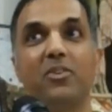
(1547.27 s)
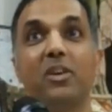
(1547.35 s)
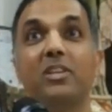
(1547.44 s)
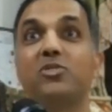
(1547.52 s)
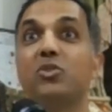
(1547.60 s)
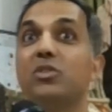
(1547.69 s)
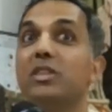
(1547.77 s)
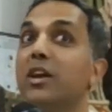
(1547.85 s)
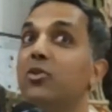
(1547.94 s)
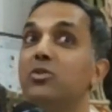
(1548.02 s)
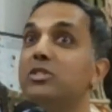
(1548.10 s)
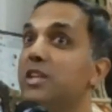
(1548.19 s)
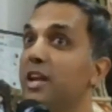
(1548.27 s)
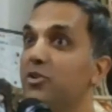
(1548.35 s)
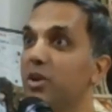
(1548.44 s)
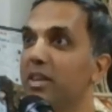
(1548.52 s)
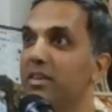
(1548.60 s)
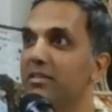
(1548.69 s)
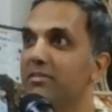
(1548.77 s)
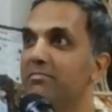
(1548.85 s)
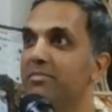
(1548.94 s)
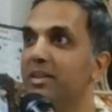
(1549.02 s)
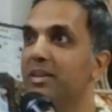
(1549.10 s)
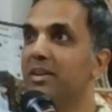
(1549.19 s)
Okay, so they don't stay together.
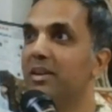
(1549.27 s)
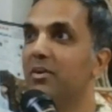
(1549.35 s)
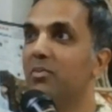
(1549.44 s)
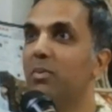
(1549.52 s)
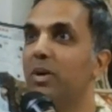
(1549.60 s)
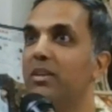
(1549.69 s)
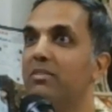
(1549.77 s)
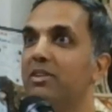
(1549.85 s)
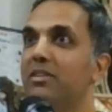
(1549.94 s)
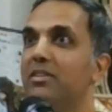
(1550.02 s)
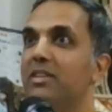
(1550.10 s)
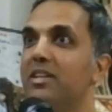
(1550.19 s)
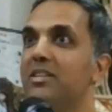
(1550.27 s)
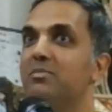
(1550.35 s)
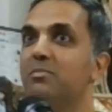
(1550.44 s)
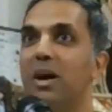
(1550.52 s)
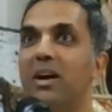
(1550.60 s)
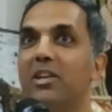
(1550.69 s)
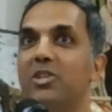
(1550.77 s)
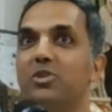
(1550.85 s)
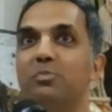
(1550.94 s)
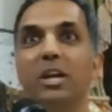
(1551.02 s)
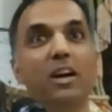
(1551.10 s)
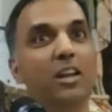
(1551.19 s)
Whenever there is
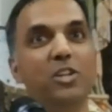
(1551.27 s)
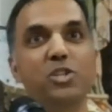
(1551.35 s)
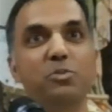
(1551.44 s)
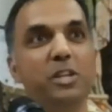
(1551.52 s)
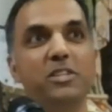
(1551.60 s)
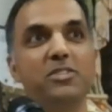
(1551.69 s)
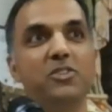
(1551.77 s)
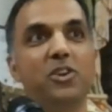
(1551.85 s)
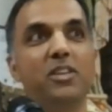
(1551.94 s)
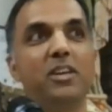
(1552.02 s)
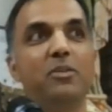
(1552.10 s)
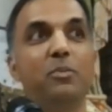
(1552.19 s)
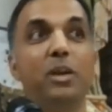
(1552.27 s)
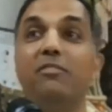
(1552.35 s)
Mahalakshmi, Alakshmi is not there.